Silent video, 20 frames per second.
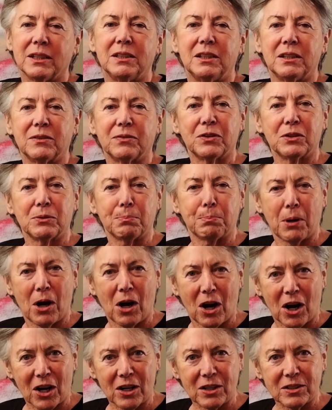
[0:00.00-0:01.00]
different
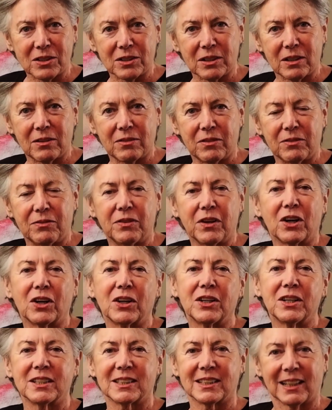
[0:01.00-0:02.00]
parts of the
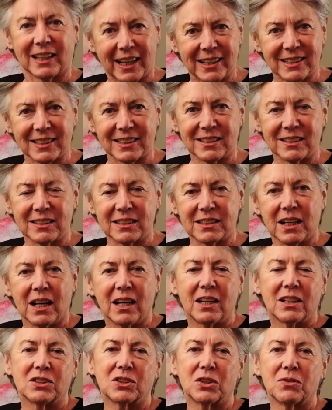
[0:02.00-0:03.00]
various lessons
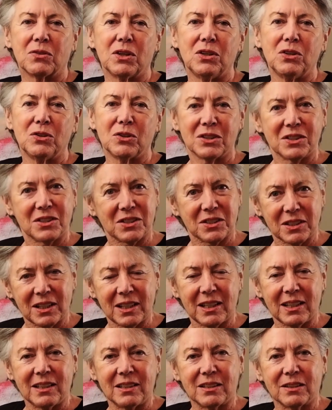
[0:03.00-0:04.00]
so that you can
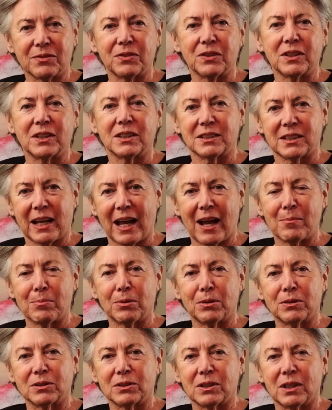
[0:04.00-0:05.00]
see different
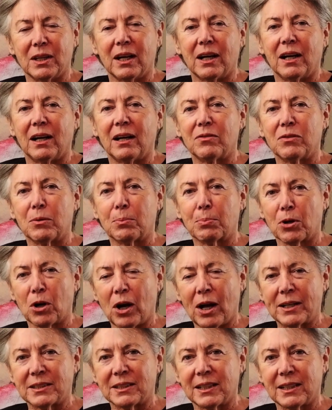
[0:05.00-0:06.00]
examples of the
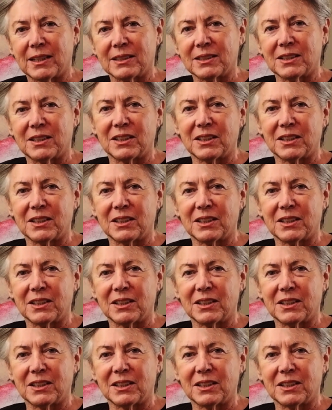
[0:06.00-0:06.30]
process,